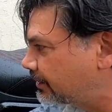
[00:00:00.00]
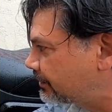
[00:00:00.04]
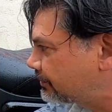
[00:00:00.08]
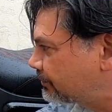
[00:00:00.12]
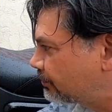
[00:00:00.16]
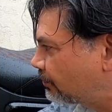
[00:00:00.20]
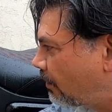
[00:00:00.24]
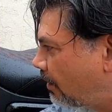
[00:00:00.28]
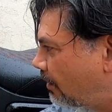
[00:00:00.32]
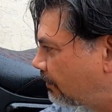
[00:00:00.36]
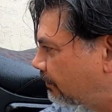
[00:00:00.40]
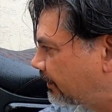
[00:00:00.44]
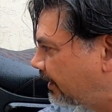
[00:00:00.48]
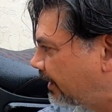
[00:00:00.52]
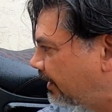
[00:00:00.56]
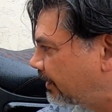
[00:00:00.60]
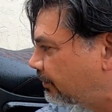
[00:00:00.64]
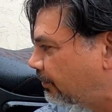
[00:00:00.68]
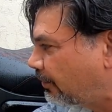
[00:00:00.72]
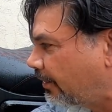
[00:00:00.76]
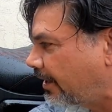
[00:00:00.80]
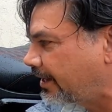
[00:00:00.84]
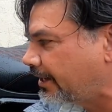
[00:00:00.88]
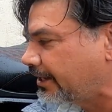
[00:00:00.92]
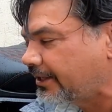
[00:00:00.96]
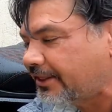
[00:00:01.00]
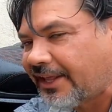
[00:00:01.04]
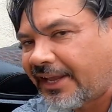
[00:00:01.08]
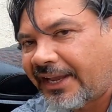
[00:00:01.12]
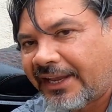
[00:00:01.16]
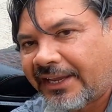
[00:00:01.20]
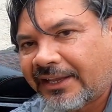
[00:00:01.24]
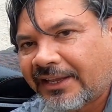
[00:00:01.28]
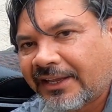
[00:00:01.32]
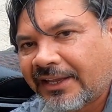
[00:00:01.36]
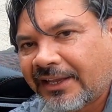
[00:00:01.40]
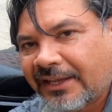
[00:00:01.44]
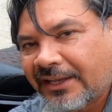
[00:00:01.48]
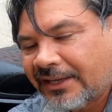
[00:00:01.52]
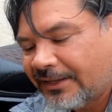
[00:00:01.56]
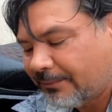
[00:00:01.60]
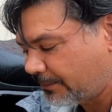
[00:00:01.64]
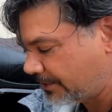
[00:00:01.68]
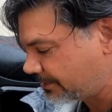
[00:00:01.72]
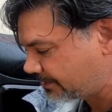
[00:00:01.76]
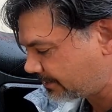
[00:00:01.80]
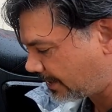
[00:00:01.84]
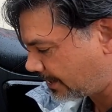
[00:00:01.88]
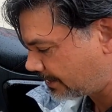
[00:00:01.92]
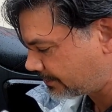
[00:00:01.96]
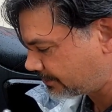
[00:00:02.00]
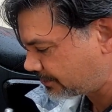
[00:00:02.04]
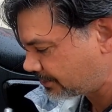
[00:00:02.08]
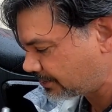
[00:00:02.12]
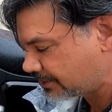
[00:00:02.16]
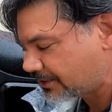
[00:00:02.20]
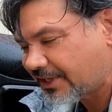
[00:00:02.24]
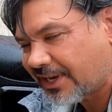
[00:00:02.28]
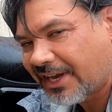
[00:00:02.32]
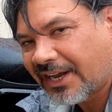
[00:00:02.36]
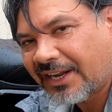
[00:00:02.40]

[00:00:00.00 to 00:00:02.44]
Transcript: This won't hinder anything besides just